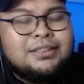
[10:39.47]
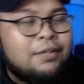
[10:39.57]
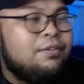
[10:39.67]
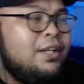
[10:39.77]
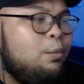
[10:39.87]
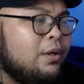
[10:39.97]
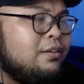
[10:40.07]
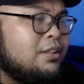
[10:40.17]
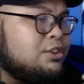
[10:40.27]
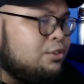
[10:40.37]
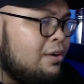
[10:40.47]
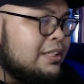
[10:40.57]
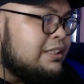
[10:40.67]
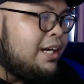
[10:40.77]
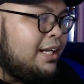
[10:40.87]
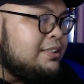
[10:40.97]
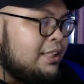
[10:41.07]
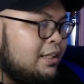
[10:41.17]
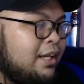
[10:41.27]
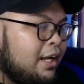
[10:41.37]
definitely one of the strongest cards
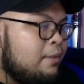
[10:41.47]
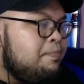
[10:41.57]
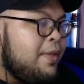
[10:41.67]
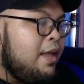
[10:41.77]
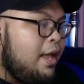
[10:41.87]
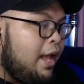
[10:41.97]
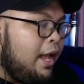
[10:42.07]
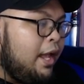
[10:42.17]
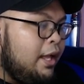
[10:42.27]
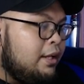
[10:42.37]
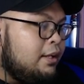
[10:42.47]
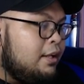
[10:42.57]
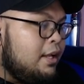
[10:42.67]
in the deck. And